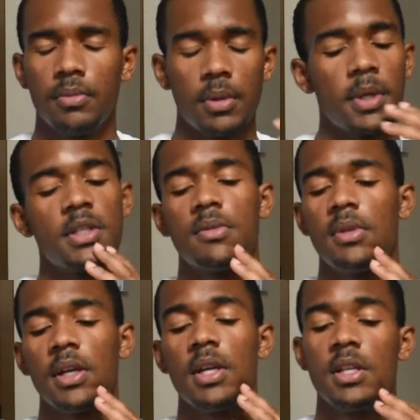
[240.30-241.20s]
pretty much,
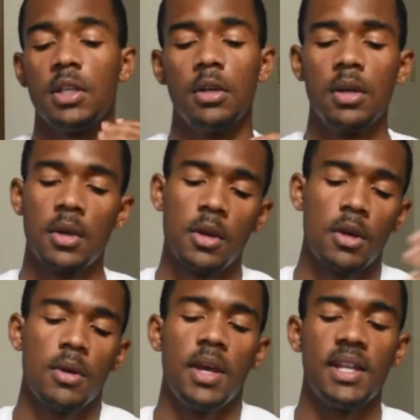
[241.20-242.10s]
so
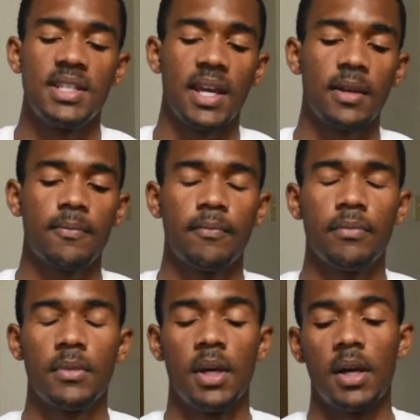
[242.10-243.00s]
in tech,
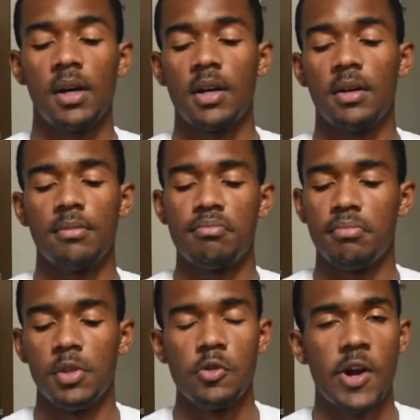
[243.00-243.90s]

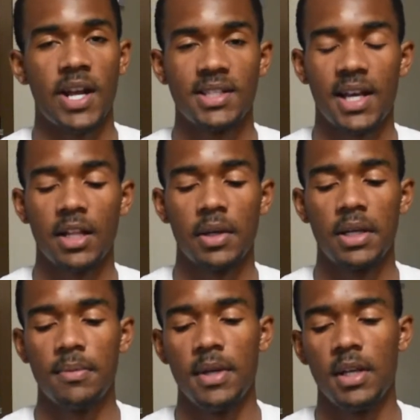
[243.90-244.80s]
new grad salary
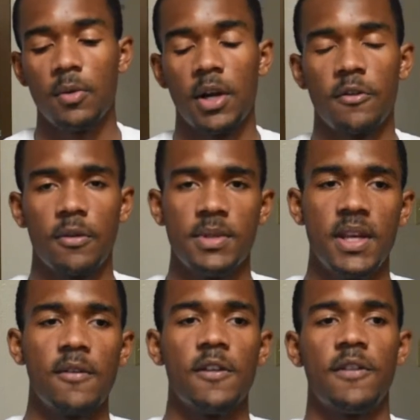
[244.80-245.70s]
can be anywhere from
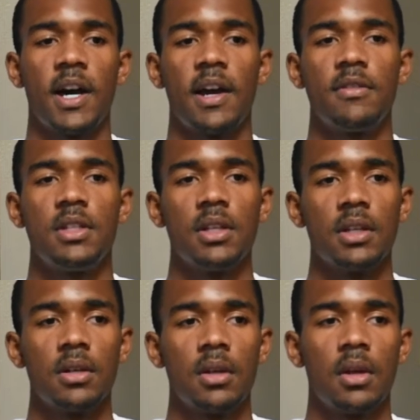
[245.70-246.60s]
75
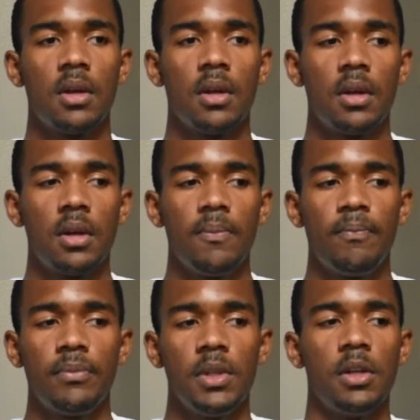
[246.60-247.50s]
to
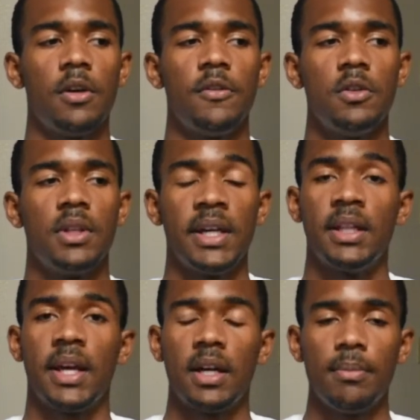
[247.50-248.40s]
if you land
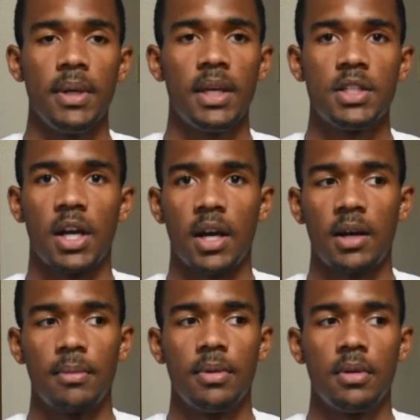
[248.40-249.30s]
like a big
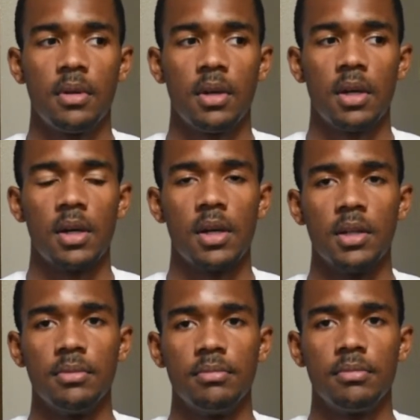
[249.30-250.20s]
job,
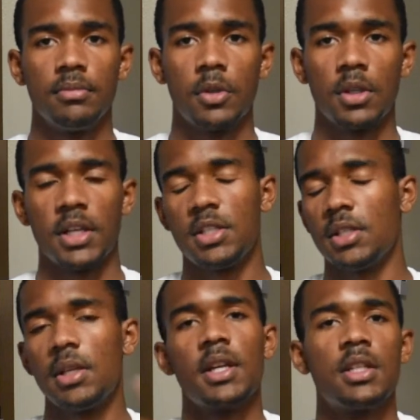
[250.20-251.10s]
or let's
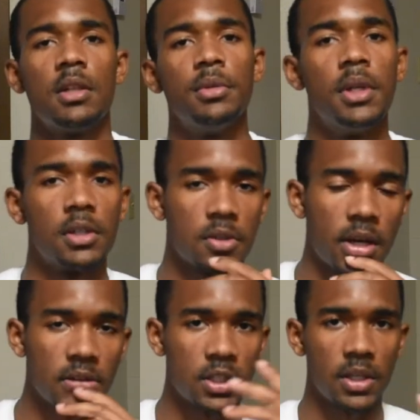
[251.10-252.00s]
just exclude those,
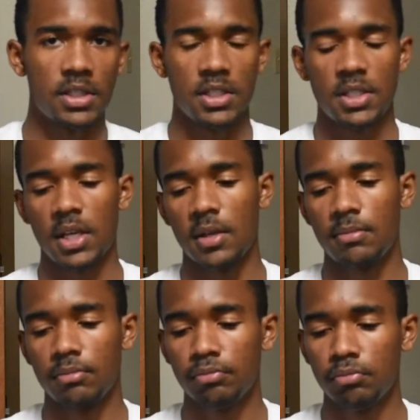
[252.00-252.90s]
right? So let's just say
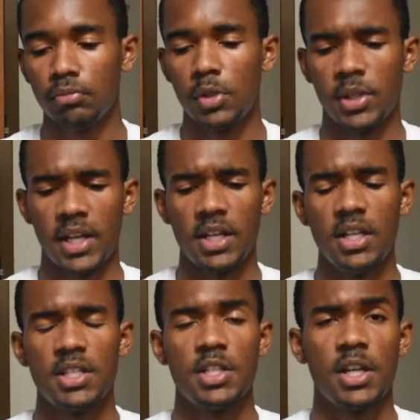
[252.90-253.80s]
you land a
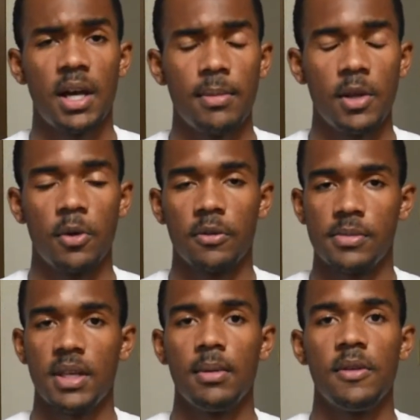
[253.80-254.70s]
decent job, anywhere from
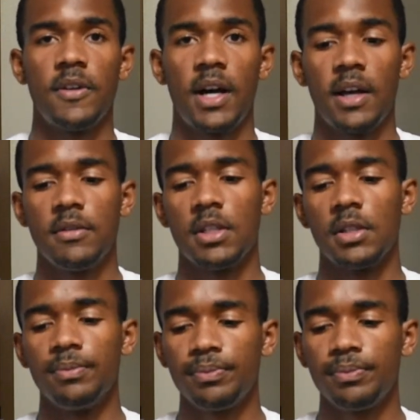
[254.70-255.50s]
75 to